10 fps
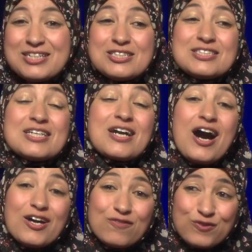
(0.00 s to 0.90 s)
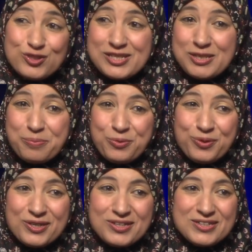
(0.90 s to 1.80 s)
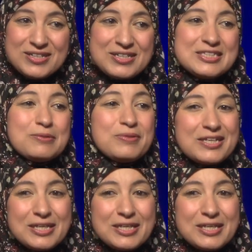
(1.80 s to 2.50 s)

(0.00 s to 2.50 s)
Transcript: to conversate more, to be